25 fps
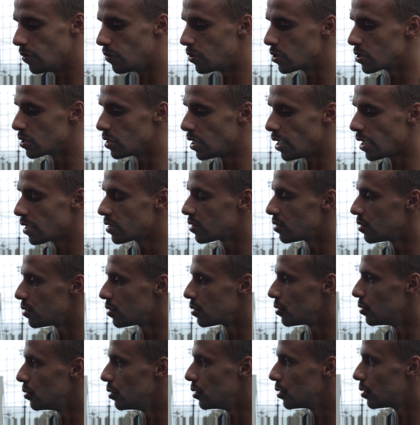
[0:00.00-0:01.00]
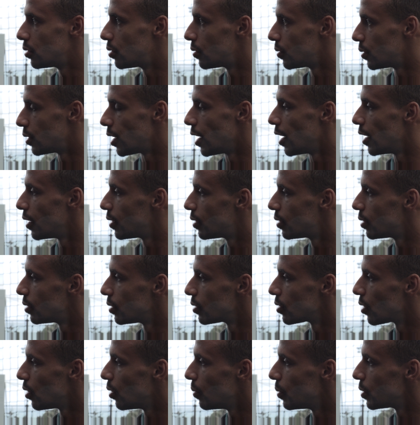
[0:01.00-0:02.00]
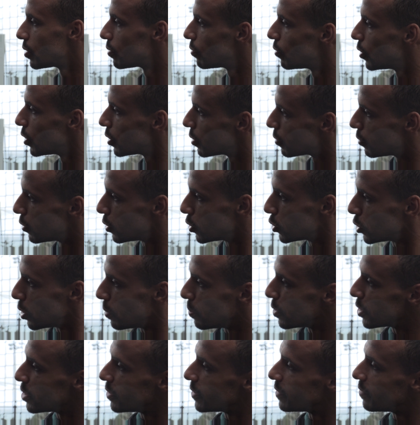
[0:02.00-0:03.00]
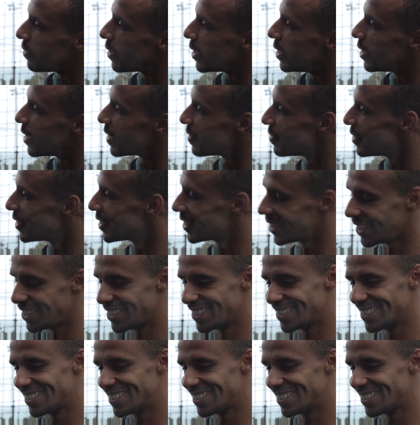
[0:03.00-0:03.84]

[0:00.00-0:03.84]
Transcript: for the legs, it's good. The head is always fresh for a Champions League final, I think.